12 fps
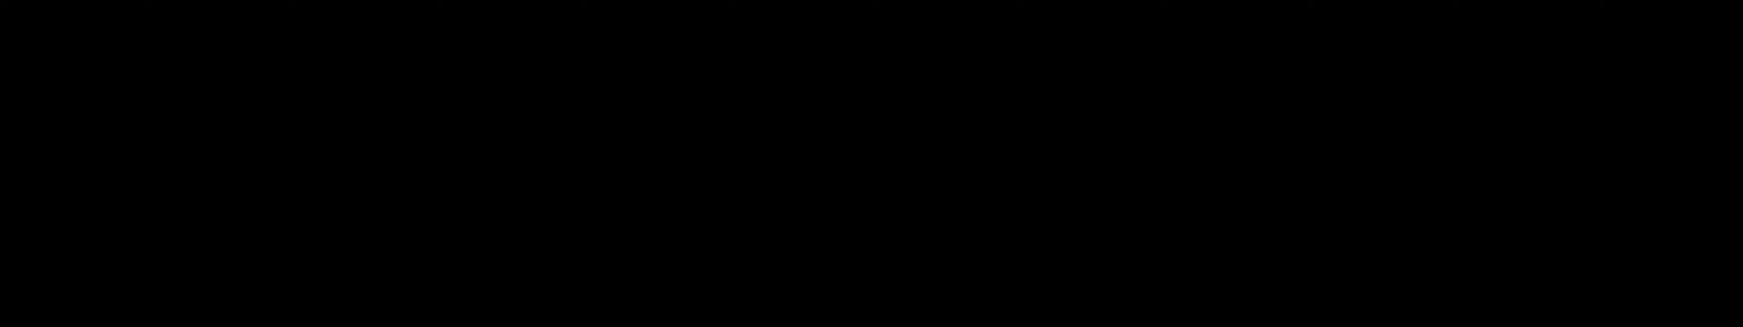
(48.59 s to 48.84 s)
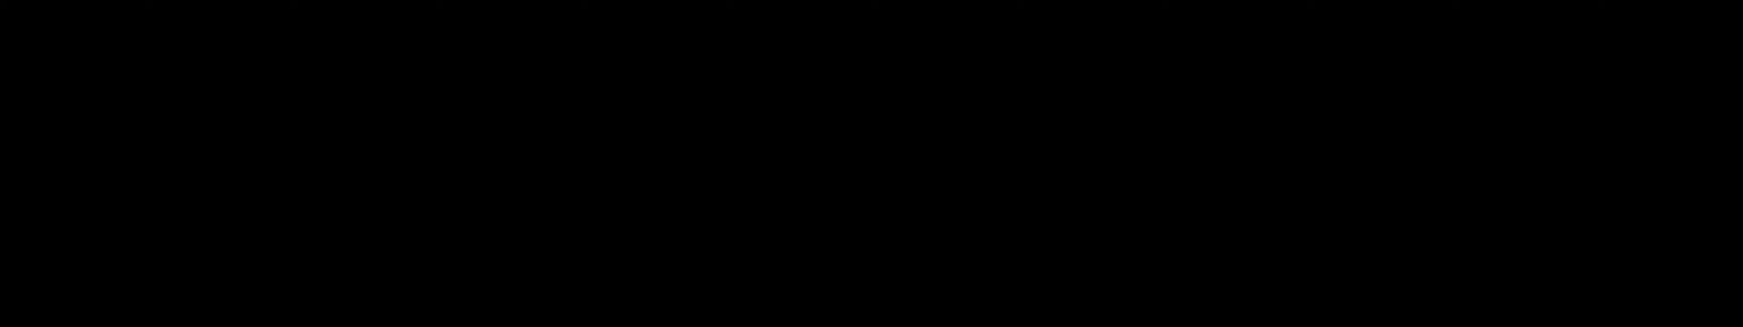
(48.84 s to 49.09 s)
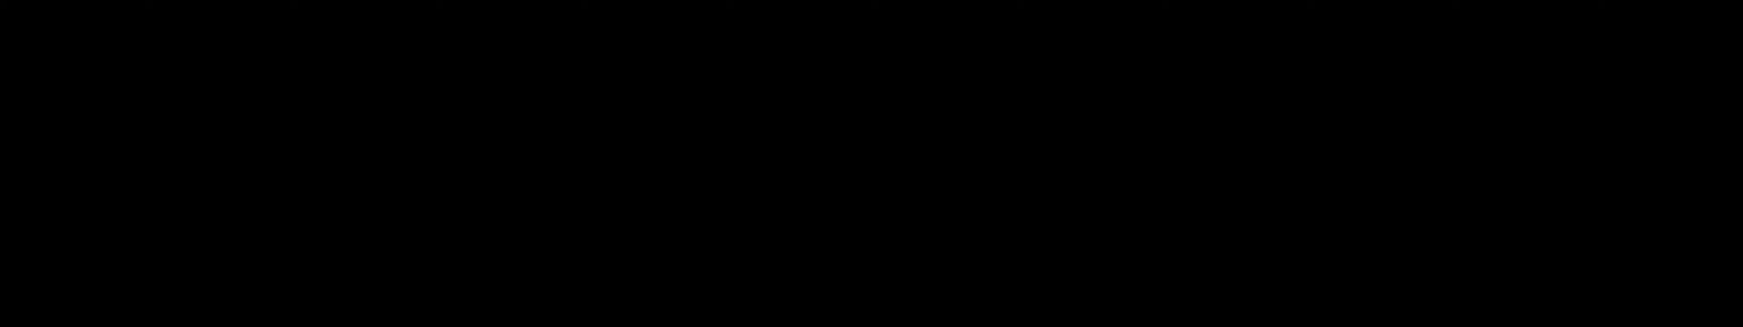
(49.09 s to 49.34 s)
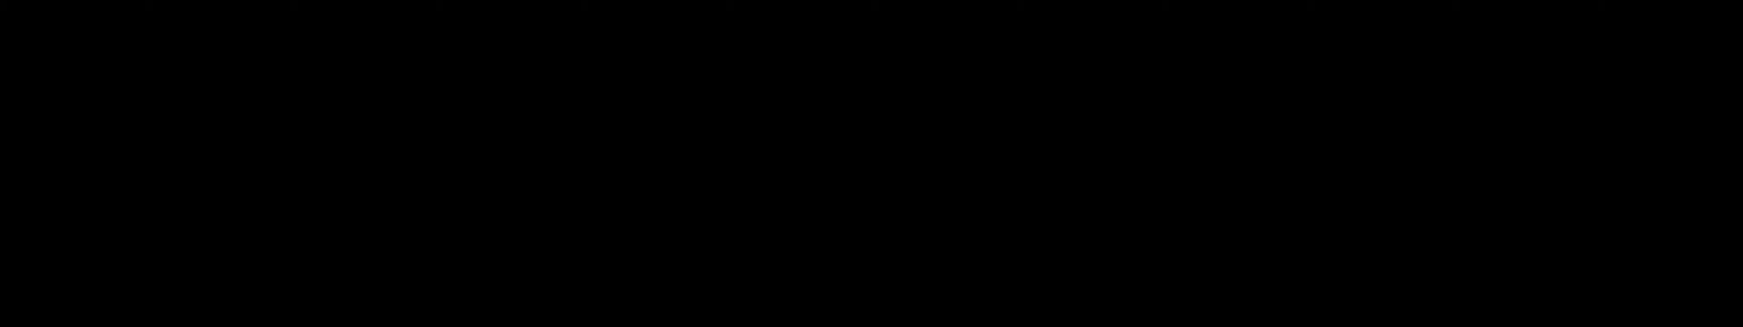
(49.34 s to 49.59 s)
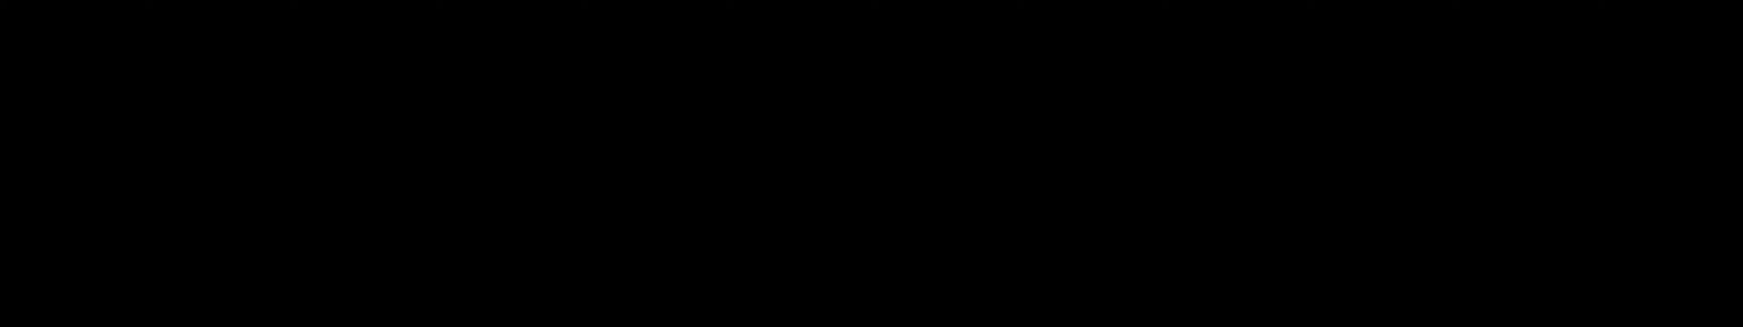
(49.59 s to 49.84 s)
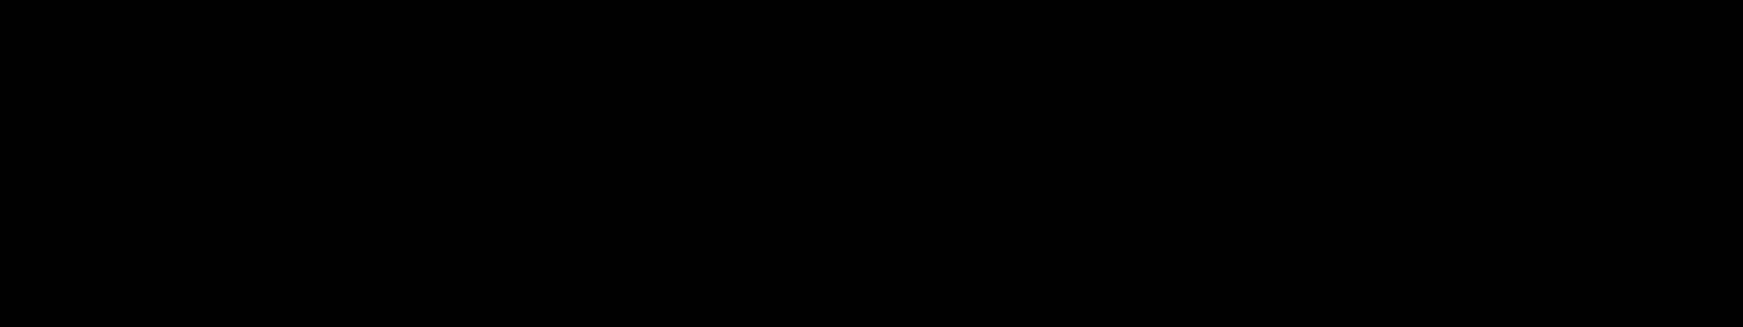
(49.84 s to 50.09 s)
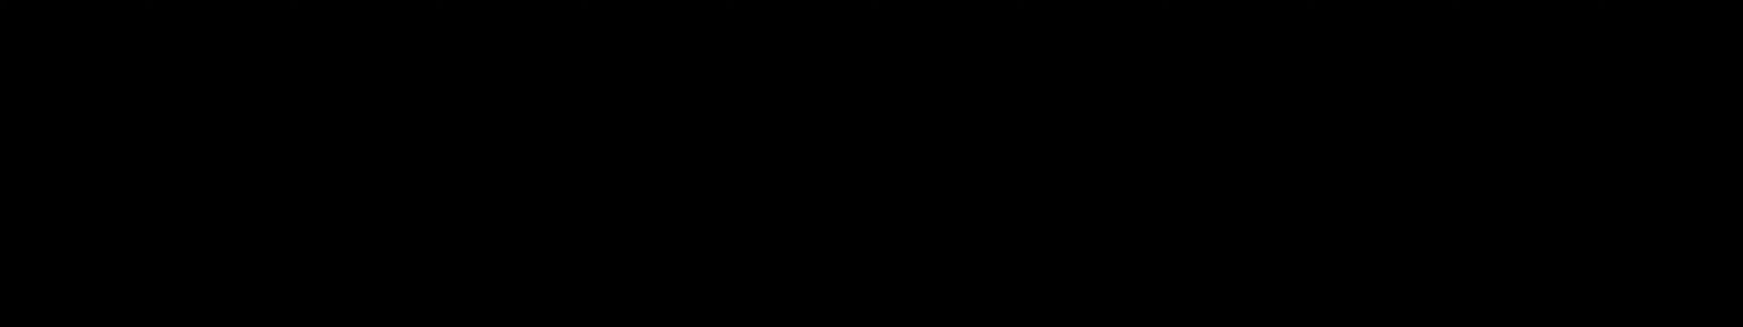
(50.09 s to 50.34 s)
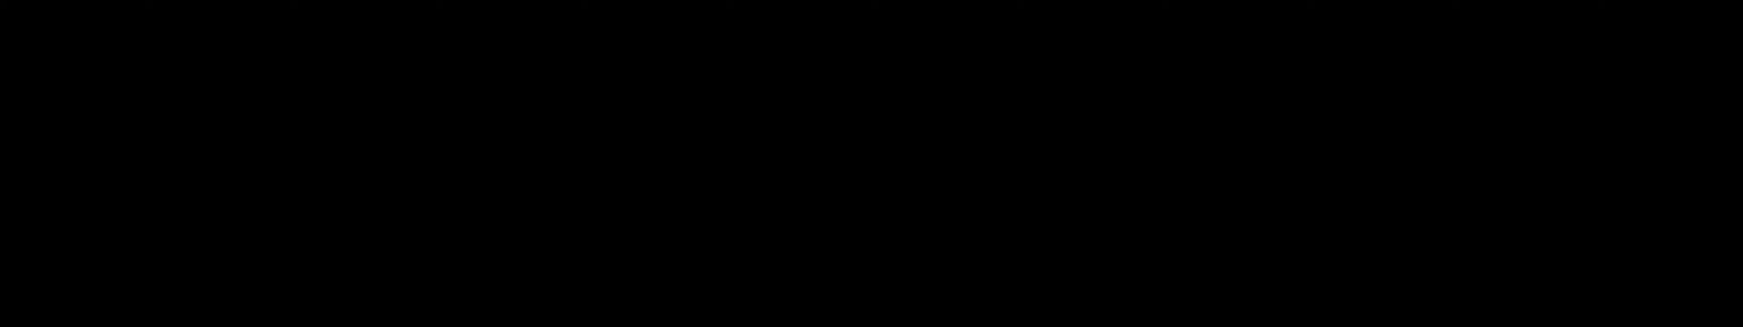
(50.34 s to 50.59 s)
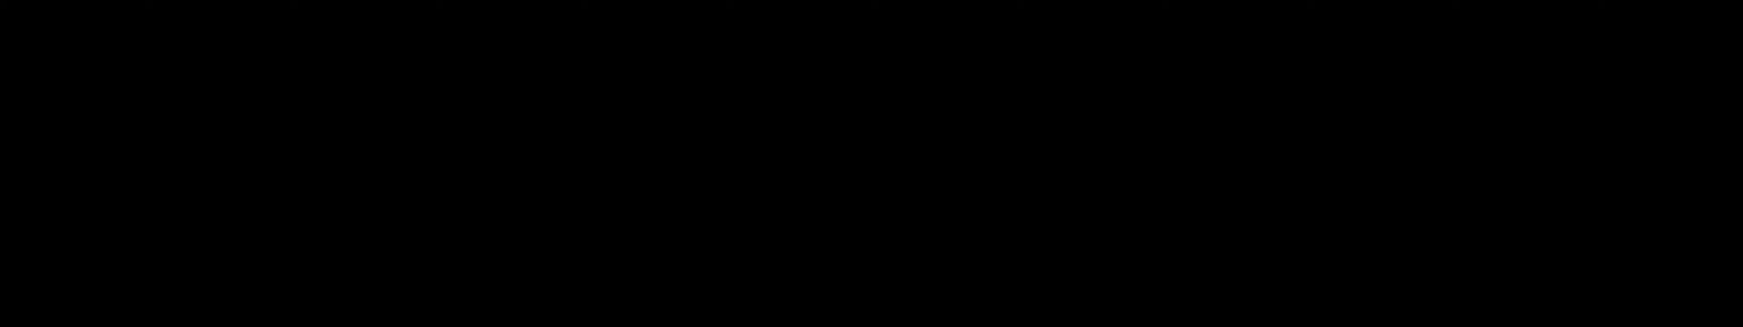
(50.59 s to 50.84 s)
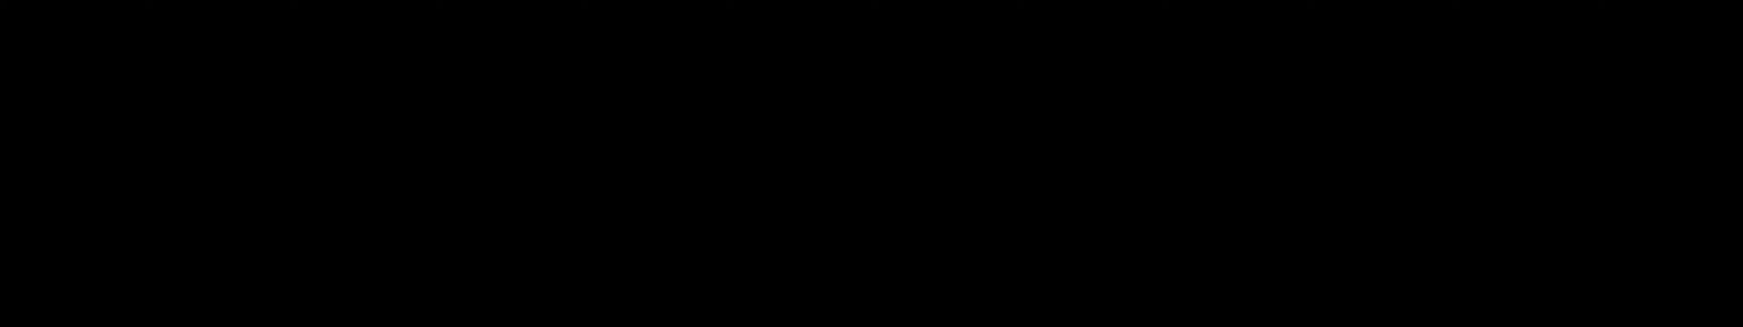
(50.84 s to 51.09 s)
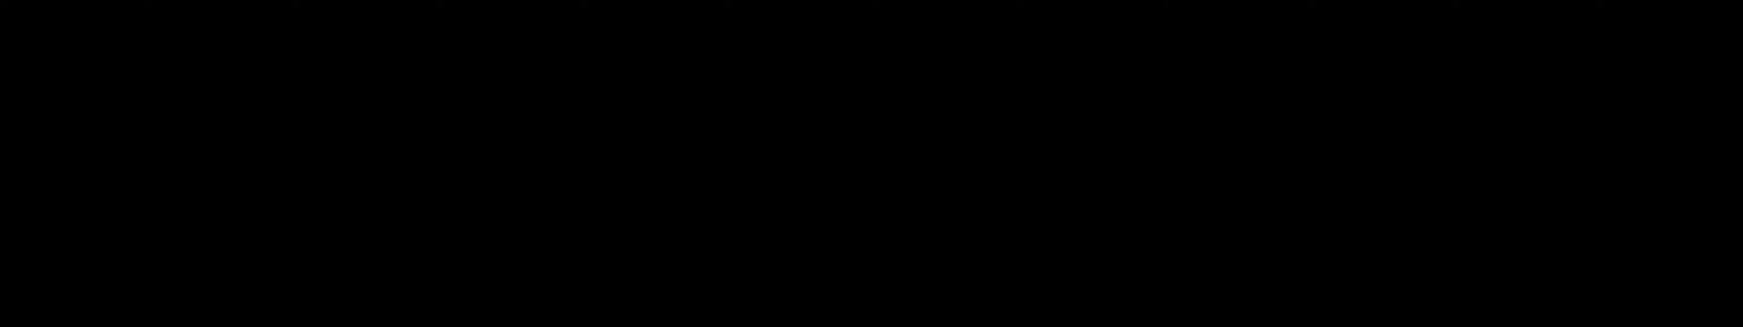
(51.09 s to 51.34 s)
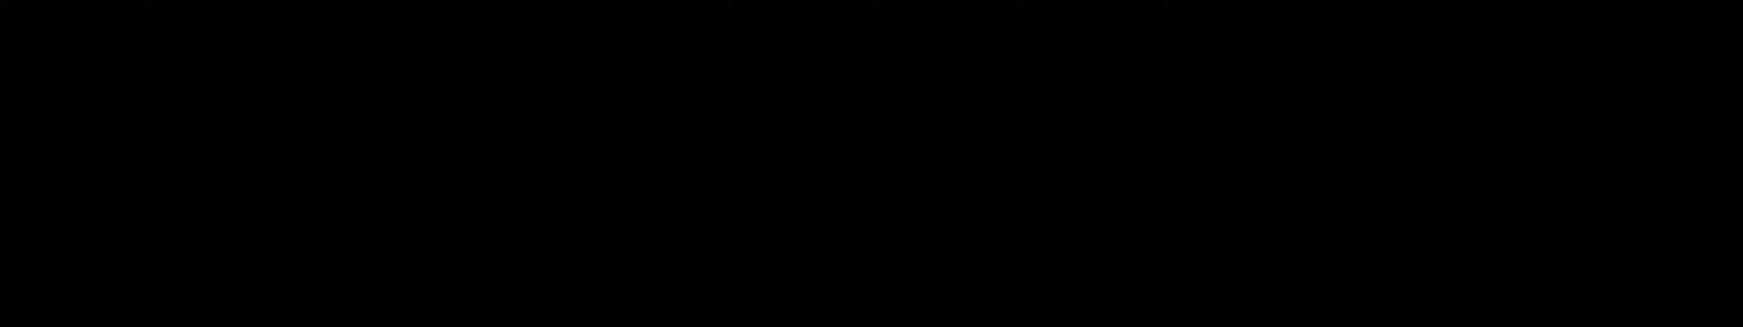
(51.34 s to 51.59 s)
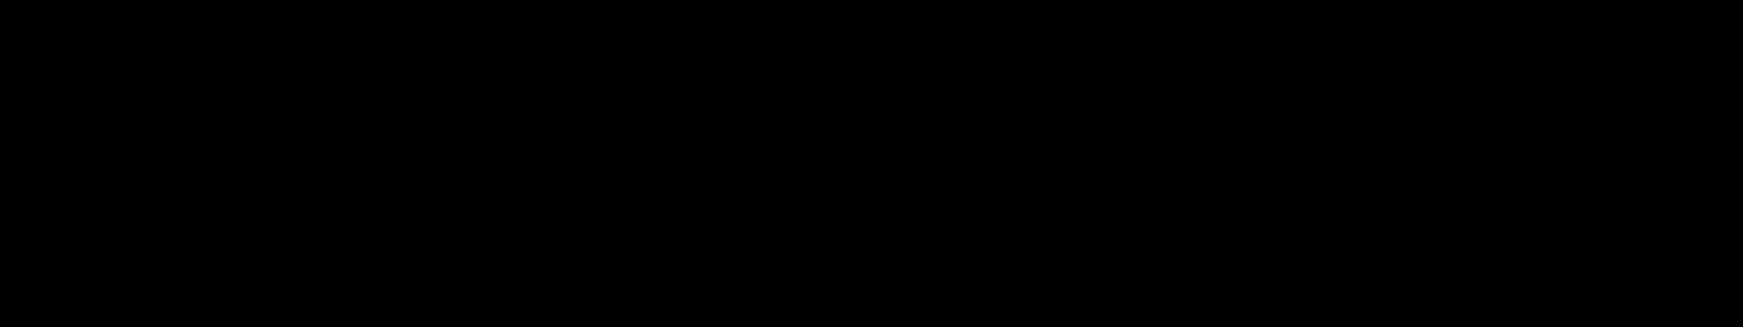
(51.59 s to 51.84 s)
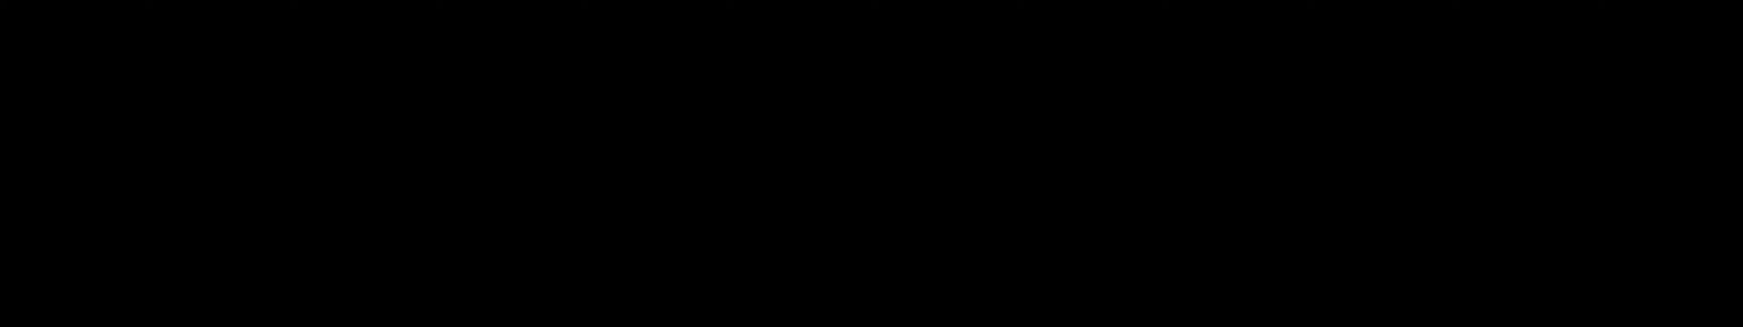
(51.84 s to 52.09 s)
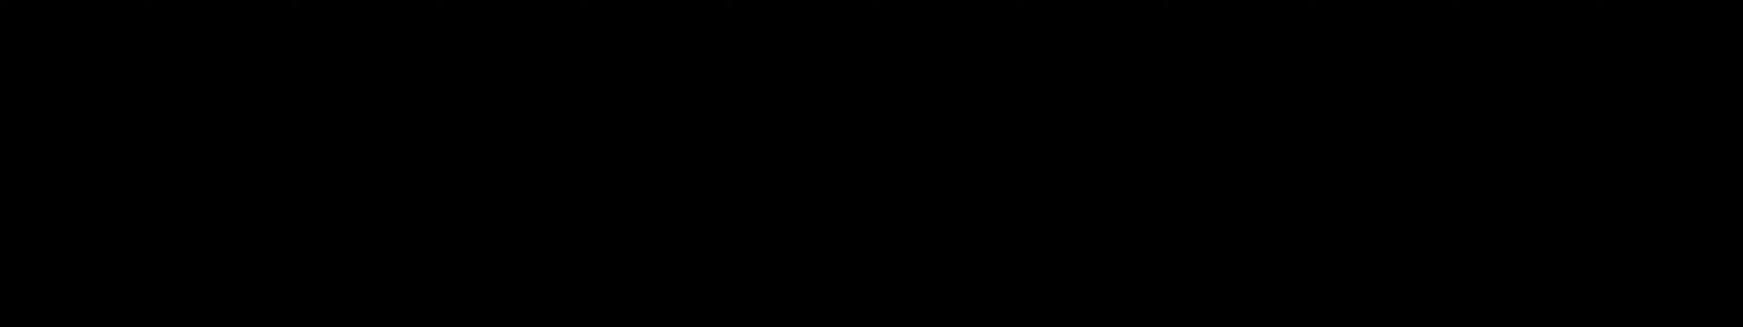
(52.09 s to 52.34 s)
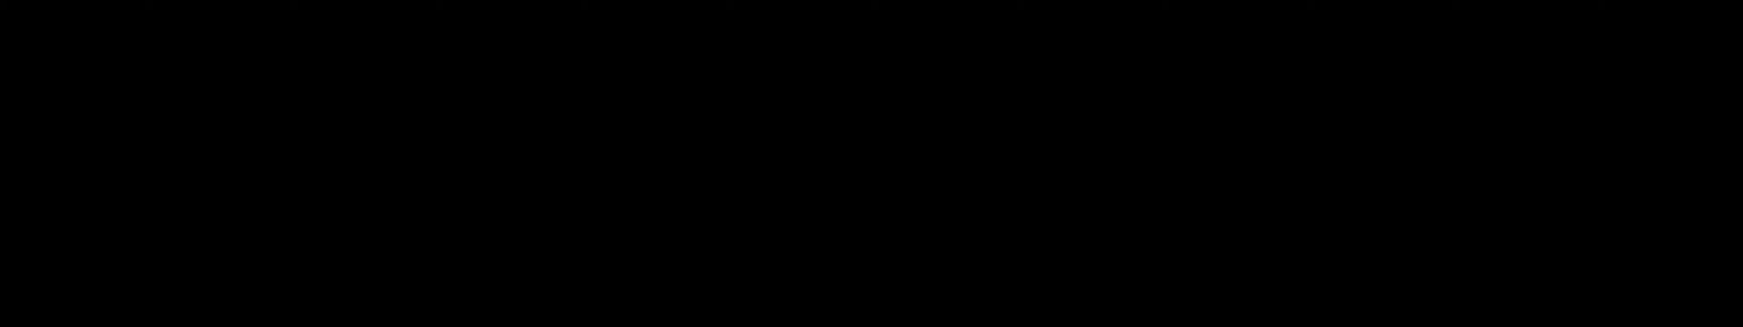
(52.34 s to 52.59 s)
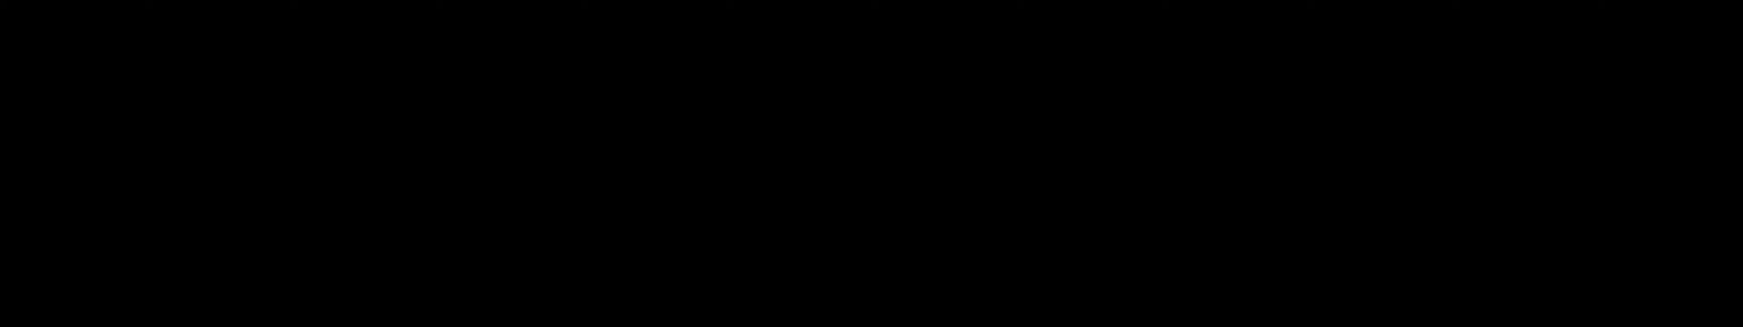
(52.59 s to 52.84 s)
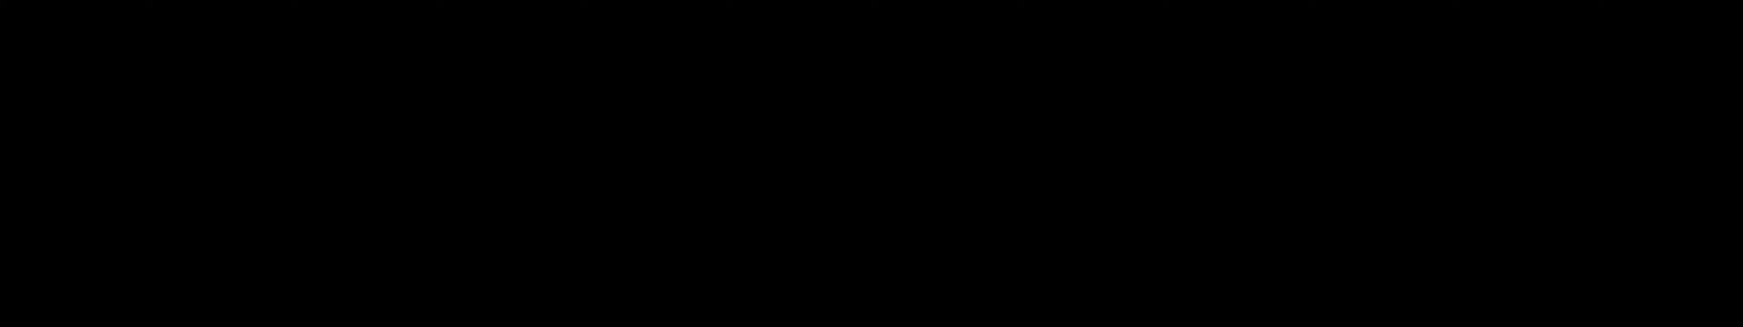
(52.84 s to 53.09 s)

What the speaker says: Nobody's mouth can be seen.